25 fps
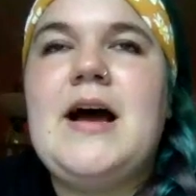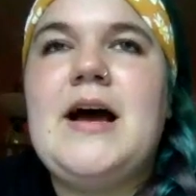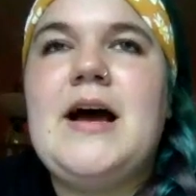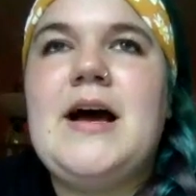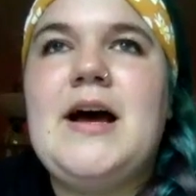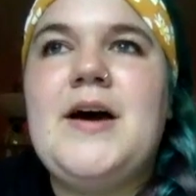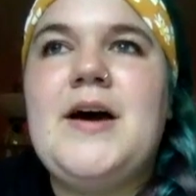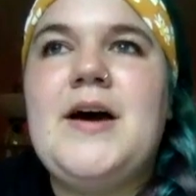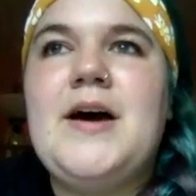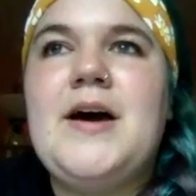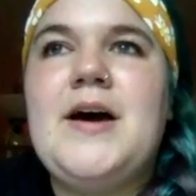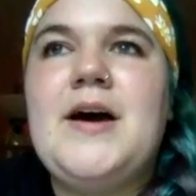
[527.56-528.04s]

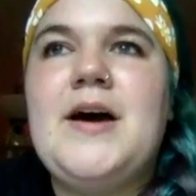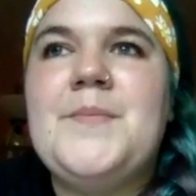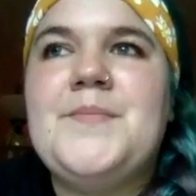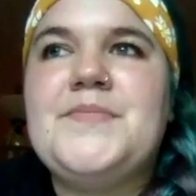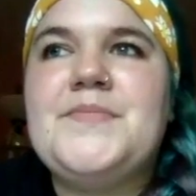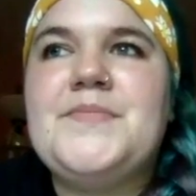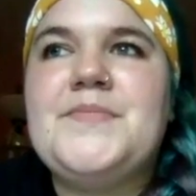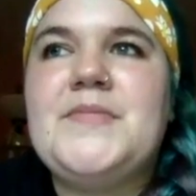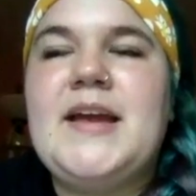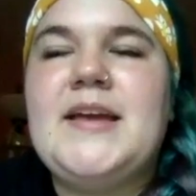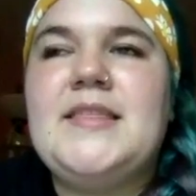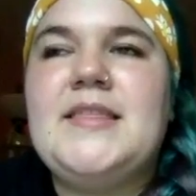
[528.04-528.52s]

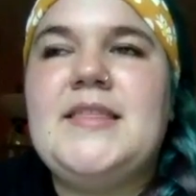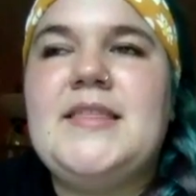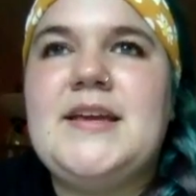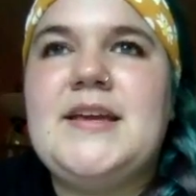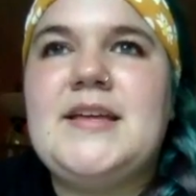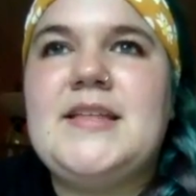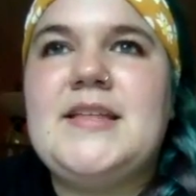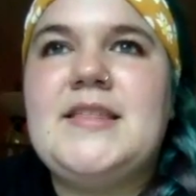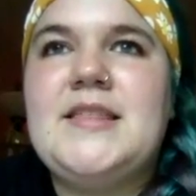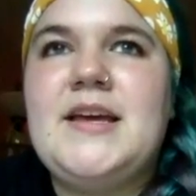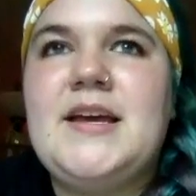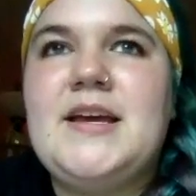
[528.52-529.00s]
um, I
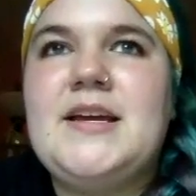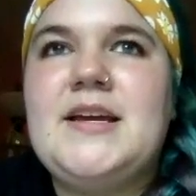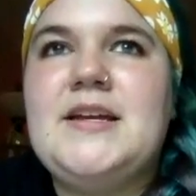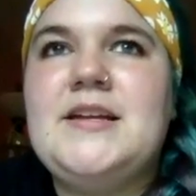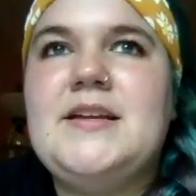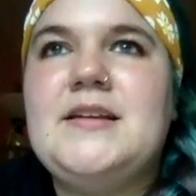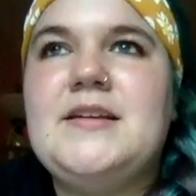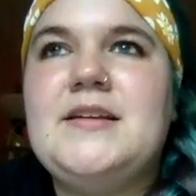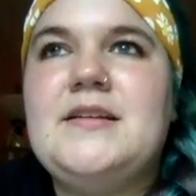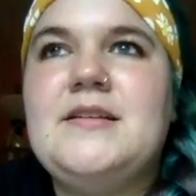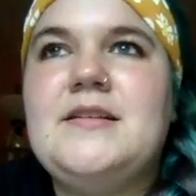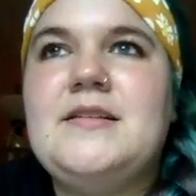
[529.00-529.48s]
think
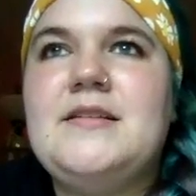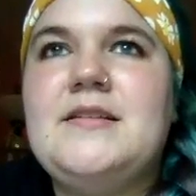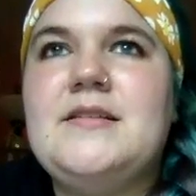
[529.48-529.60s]
that